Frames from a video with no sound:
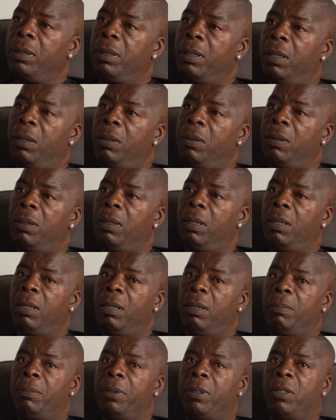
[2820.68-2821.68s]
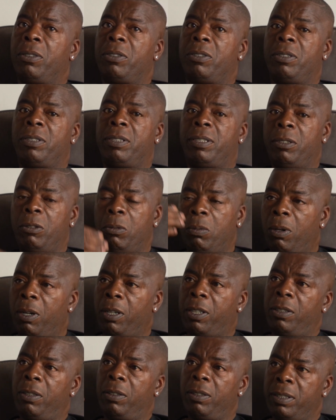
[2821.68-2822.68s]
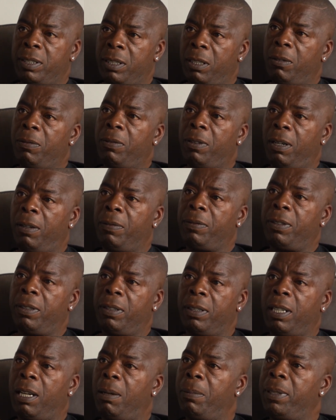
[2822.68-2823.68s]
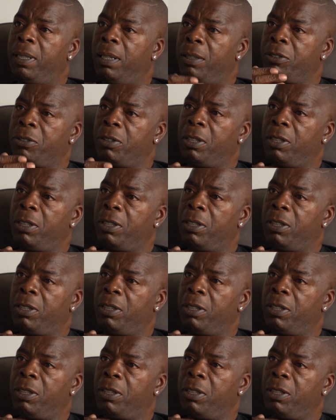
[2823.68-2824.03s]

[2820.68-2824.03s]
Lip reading: You know, because you're still working on yourself after coming out of